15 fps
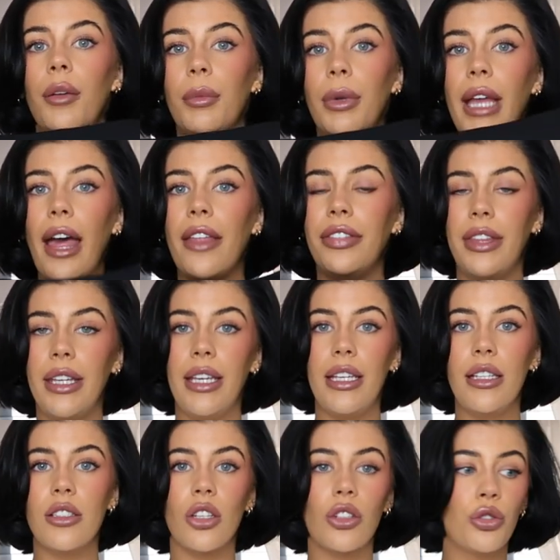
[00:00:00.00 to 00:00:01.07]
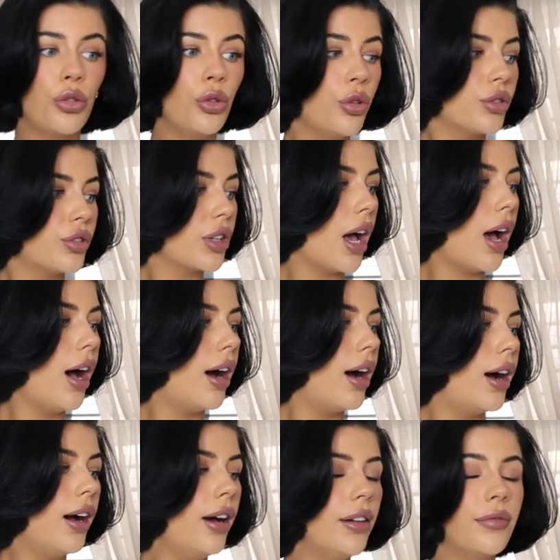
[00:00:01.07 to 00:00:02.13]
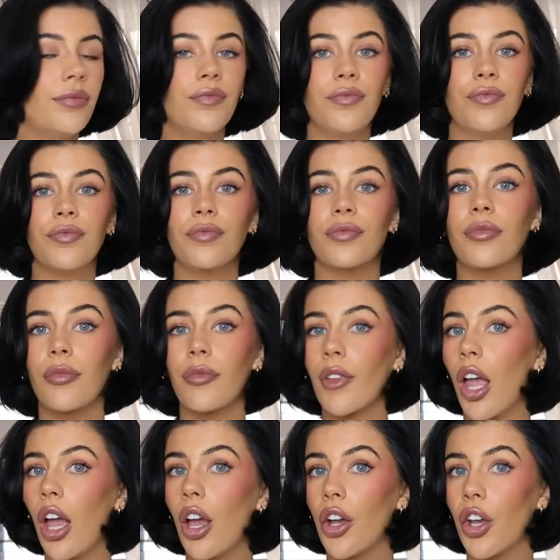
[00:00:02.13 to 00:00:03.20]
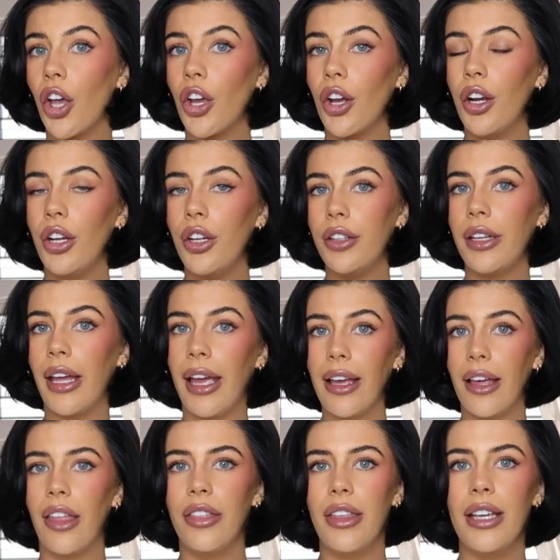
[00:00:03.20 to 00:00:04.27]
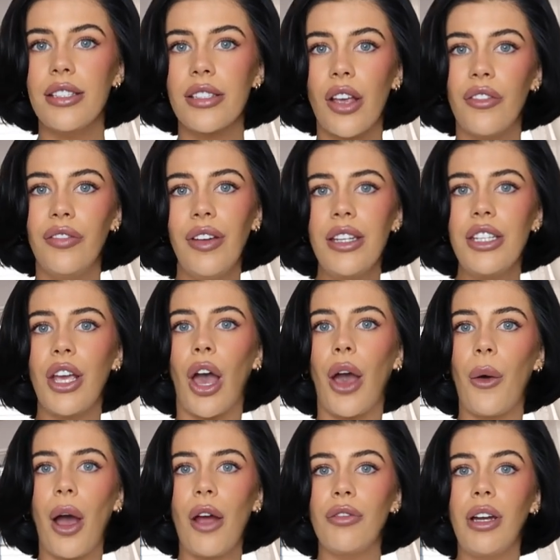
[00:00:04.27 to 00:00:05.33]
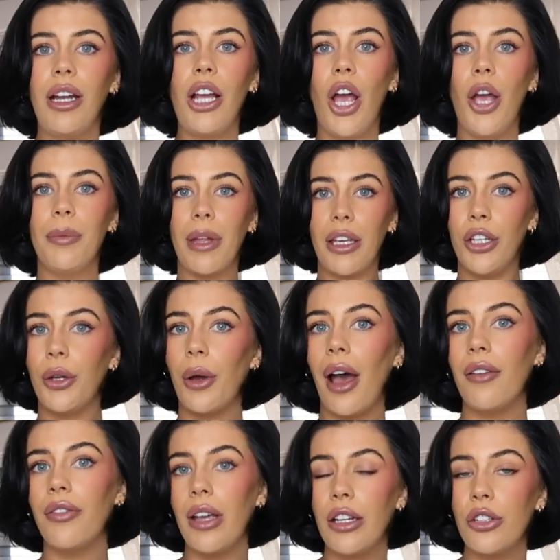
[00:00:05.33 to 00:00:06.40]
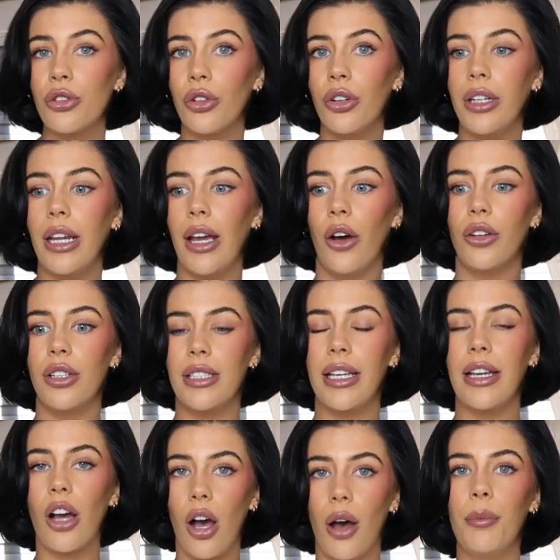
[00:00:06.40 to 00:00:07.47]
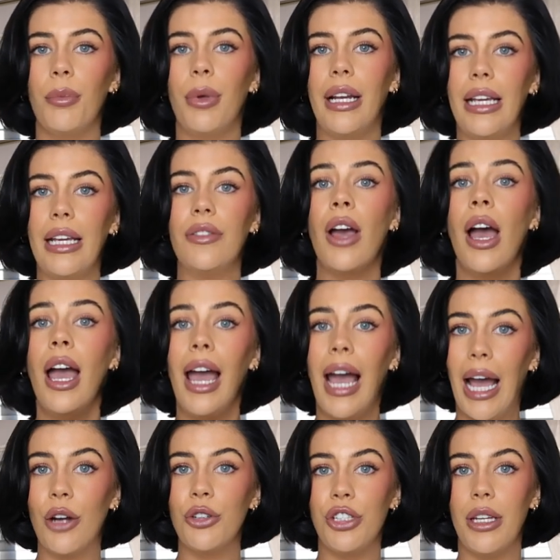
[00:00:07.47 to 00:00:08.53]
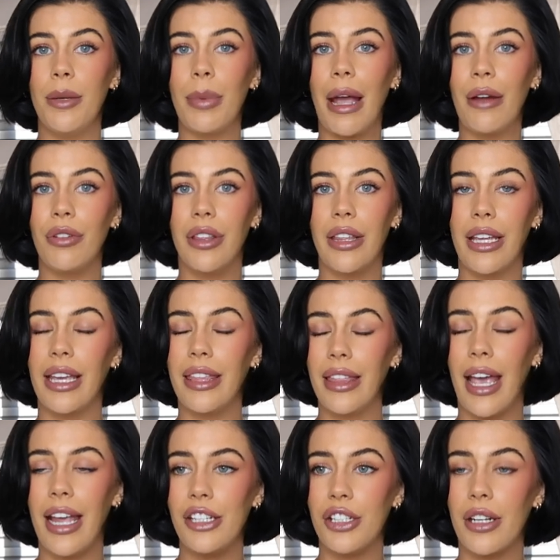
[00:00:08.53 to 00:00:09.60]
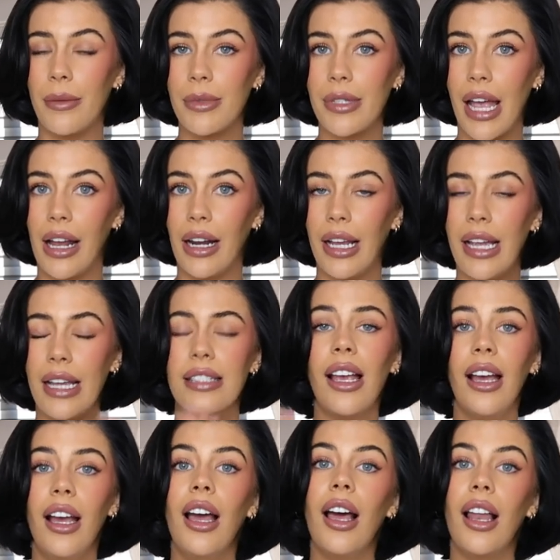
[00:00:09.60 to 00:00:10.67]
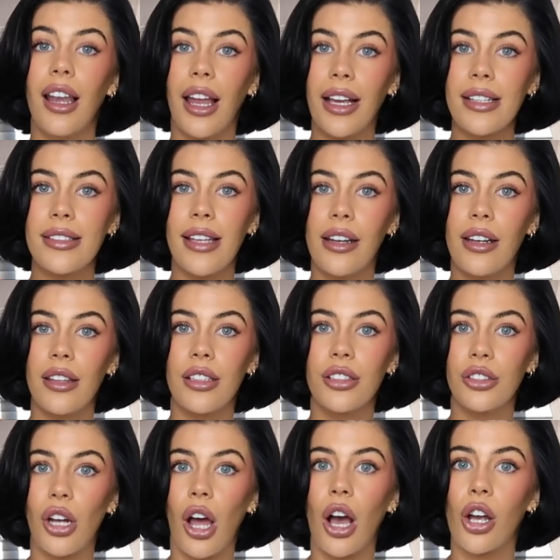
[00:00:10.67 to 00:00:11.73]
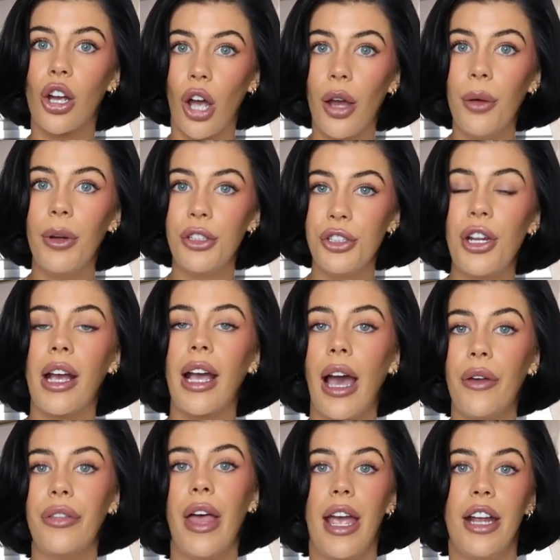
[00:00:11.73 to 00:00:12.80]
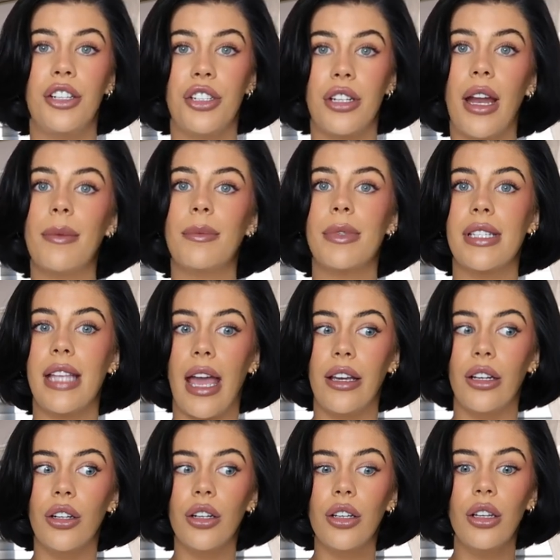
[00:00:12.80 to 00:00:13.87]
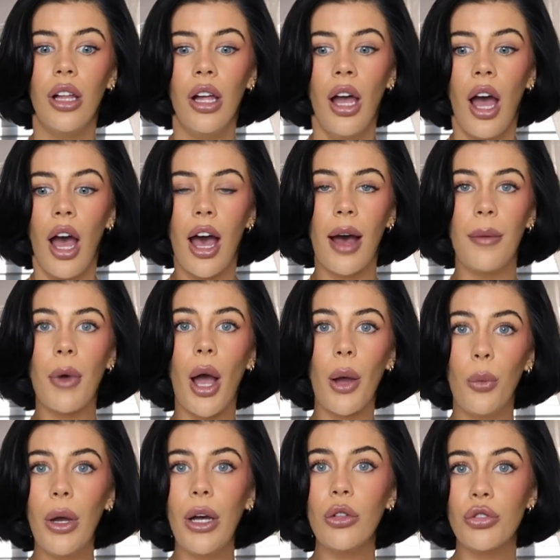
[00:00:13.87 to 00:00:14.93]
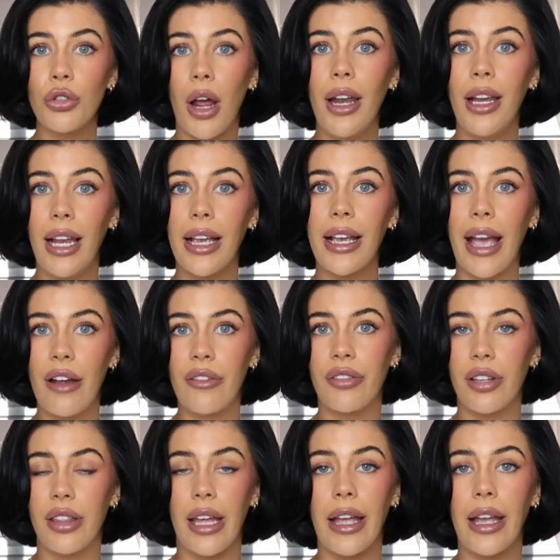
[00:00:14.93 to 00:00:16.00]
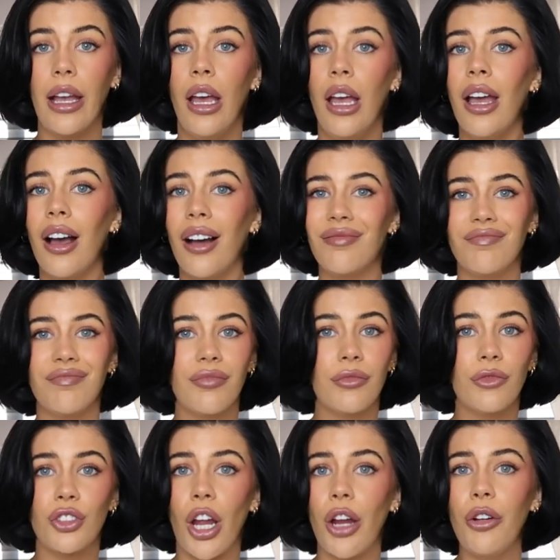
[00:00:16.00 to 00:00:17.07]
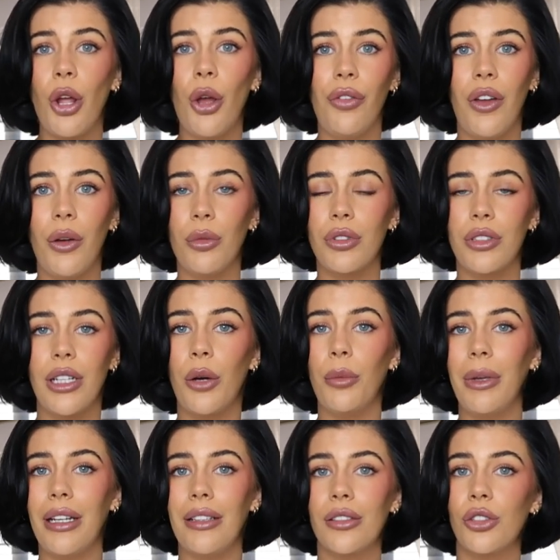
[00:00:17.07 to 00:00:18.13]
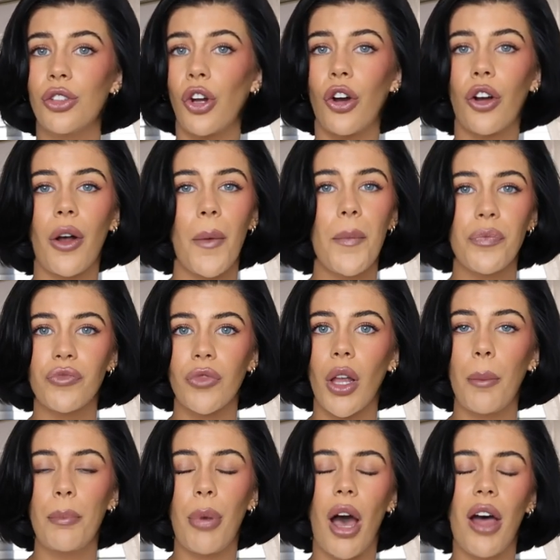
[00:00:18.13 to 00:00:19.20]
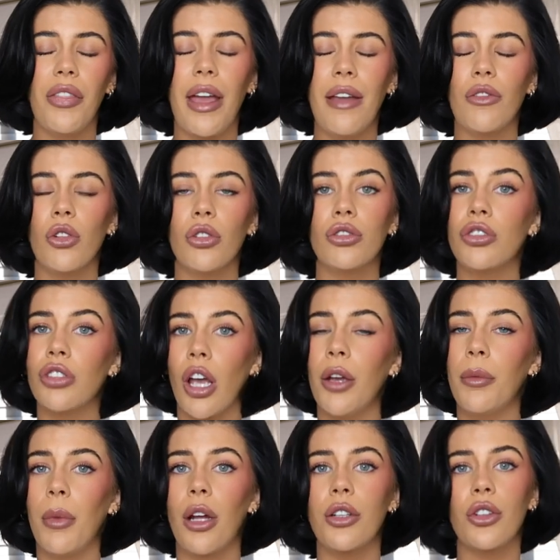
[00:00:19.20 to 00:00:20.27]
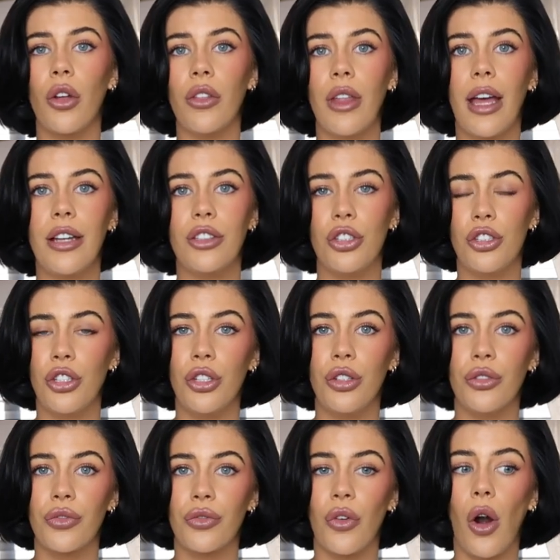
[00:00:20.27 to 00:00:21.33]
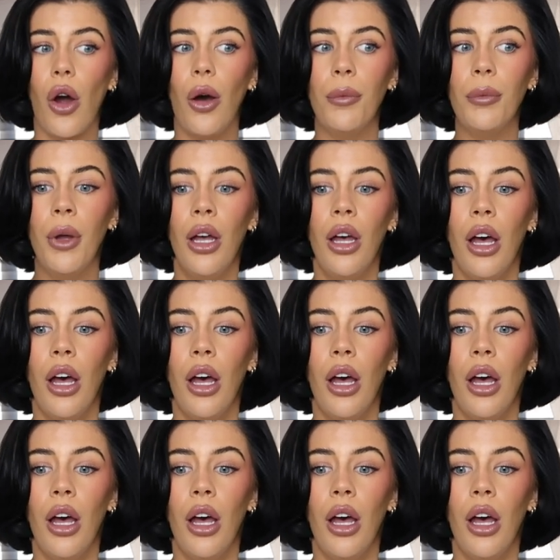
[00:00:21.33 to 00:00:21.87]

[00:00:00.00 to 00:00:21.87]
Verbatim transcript: But yeah, these shorts are concluding this video. I really hope that you have enjoyed it. Honestly, can't believe how cheap everything in the H&M sale is. Like I said at the start, go and check out the H&M sale. Um, I will try and link everything. Don't know if it will still be in stock but they've got so much on there to choose from.